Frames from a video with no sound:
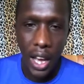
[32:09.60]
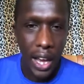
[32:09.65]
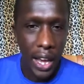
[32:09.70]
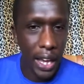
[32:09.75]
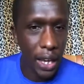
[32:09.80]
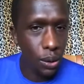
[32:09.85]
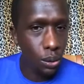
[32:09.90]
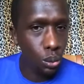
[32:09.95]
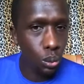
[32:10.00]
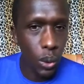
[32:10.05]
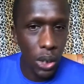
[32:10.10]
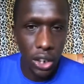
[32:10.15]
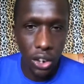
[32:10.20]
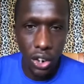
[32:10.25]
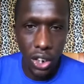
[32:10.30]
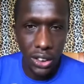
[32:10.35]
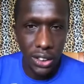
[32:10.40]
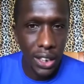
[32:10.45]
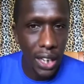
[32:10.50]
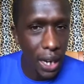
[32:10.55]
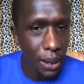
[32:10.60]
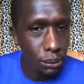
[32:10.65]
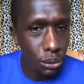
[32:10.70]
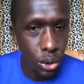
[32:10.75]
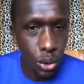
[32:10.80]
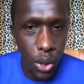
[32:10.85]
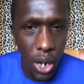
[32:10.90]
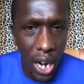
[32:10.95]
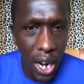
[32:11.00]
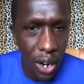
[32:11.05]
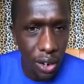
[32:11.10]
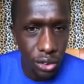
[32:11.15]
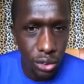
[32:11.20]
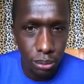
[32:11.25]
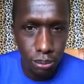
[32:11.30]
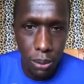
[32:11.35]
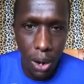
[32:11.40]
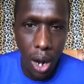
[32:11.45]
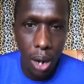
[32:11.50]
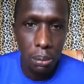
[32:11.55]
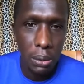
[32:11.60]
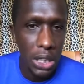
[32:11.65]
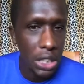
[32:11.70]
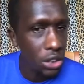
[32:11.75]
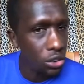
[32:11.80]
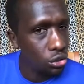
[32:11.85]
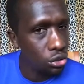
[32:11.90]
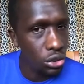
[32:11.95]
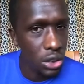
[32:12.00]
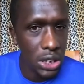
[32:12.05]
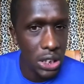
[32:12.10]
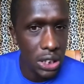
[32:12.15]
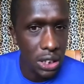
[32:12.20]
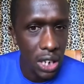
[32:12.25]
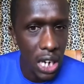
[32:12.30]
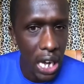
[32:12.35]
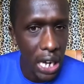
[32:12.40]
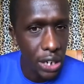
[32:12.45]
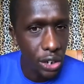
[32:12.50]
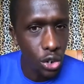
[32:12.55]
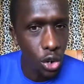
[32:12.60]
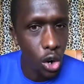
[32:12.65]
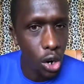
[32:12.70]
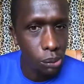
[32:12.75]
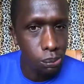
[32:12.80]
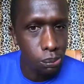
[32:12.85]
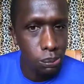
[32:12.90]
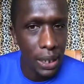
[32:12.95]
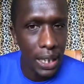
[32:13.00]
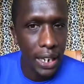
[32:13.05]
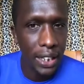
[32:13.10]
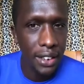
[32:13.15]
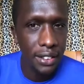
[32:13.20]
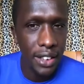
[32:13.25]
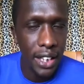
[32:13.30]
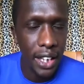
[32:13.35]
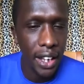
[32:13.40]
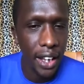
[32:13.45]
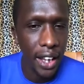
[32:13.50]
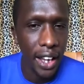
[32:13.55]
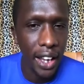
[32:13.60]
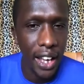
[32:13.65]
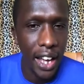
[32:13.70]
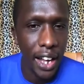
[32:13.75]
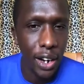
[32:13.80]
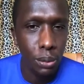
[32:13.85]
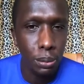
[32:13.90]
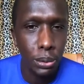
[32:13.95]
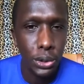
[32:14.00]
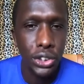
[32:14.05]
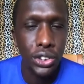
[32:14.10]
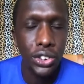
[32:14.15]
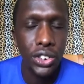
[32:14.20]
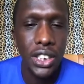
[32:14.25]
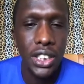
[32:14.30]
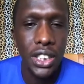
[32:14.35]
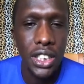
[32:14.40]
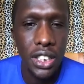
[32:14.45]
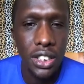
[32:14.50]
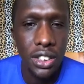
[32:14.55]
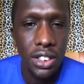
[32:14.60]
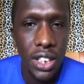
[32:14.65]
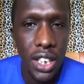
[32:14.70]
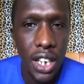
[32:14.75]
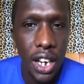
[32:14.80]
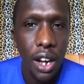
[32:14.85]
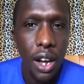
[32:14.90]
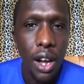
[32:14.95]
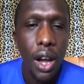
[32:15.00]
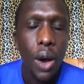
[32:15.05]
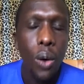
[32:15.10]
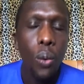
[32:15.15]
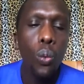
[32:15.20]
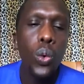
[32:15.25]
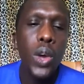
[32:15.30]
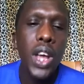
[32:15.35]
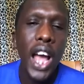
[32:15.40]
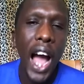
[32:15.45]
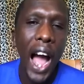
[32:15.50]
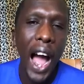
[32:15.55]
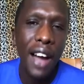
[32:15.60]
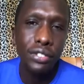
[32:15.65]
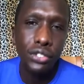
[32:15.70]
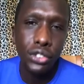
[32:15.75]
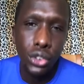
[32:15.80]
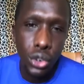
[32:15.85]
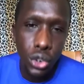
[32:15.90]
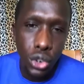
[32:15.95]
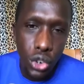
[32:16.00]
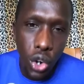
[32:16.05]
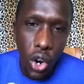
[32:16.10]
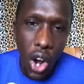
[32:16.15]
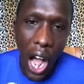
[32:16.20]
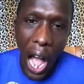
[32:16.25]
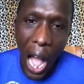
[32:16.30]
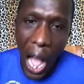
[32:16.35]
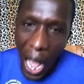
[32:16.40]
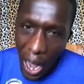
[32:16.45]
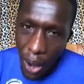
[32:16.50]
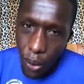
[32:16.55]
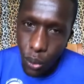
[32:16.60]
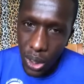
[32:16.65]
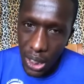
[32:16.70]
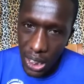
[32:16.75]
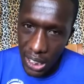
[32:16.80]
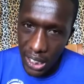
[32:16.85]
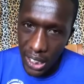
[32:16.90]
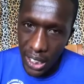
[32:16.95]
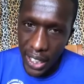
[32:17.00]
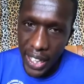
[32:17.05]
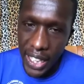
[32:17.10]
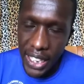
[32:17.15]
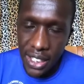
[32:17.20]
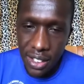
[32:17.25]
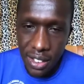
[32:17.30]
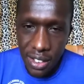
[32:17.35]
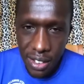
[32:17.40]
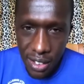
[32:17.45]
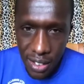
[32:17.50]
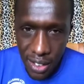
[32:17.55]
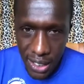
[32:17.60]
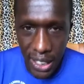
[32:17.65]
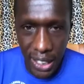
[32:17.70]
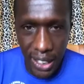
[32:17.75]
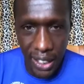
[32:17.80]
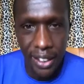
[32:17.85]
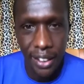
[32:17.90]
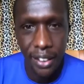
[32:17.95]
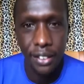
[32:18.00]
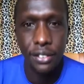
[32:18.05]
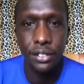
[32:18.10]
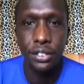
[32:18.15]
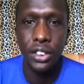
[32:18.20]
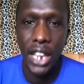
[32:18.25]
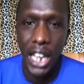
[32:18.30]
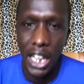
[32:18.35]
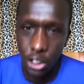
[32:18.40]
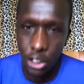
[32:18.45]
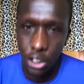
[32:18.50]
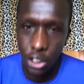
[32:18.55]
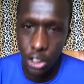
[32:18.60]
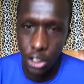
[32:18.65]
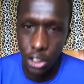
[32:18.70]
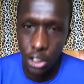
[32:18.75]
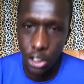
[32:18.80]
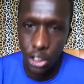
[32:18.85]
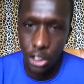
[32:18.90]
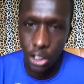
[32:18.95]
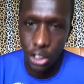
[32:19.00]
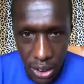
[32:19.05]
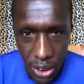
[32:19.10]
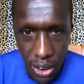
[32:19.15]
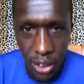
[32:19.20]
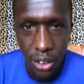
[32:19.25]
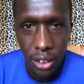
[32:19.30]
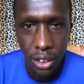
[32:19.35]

It will not come to your house, Bob, and ring a doorbell and say, hey, an opportunity is here. We have to go out there and seek for that opportunity.